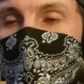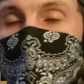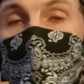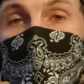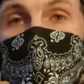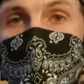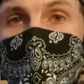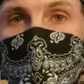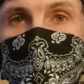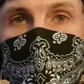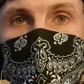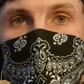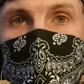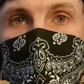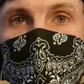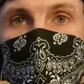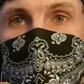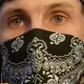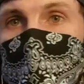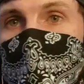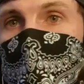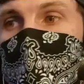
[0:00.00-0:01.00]
Um,
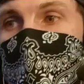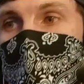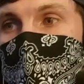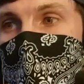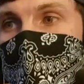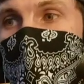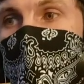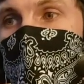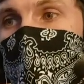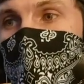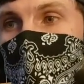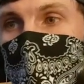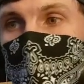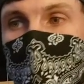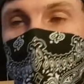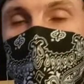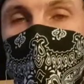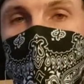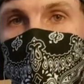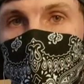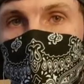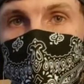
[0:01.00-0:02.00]
I'll definitely be
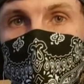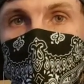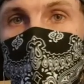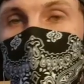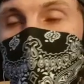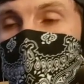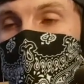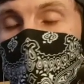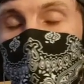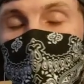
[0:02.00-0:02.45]
checking out.